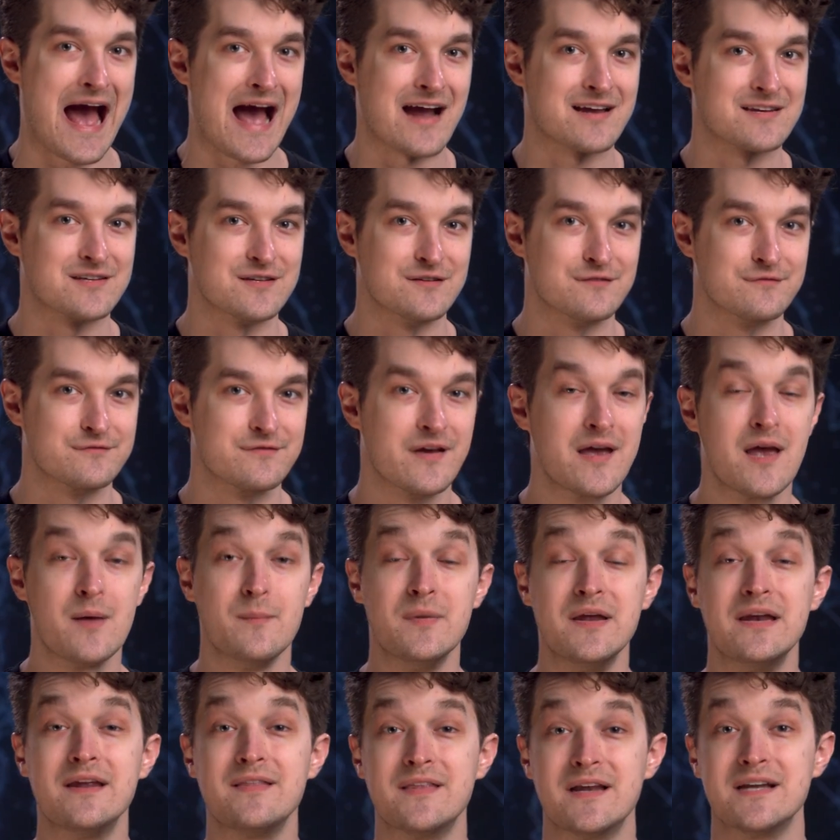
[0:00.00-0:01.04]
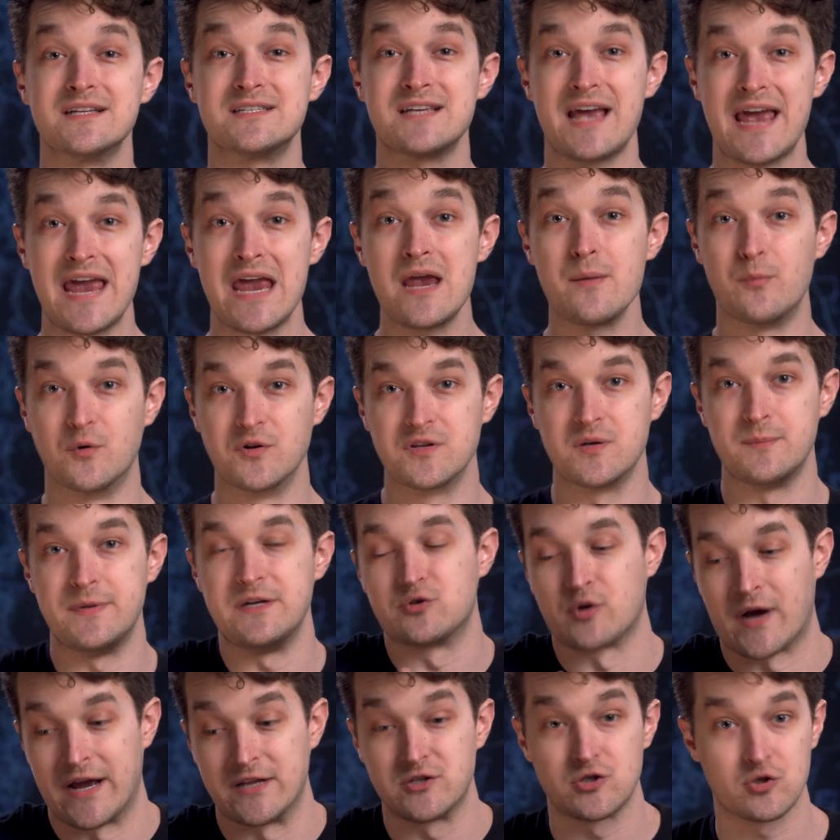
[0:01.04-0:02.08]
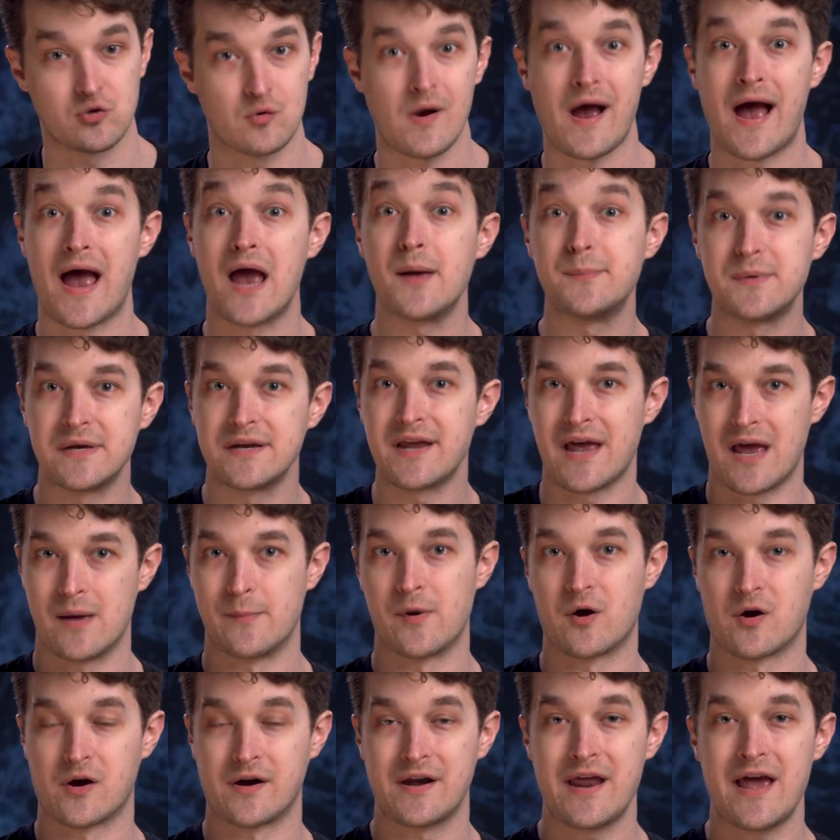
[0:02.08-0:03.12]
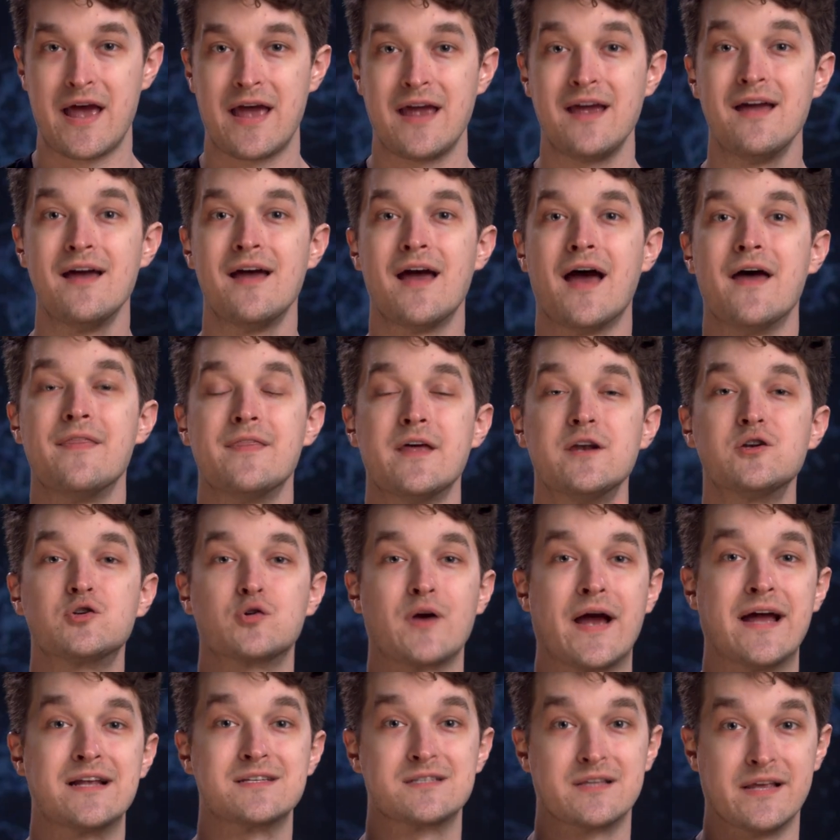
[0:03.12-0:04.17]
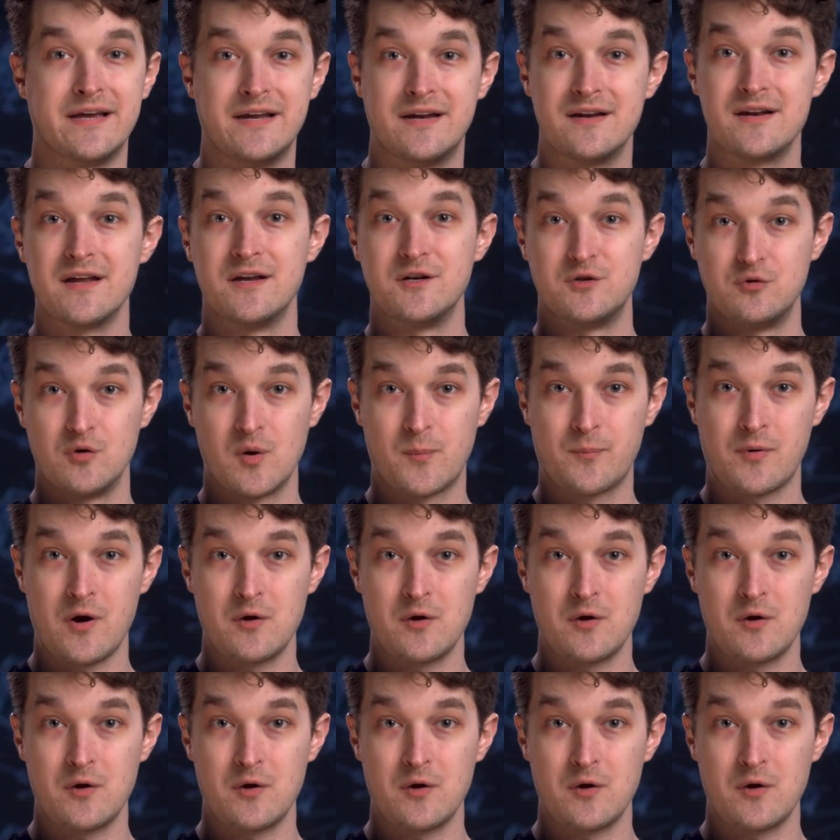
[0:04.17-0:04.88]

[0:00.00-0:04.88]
active, meaning that it's able to be transcribed into mRNA and then translated into a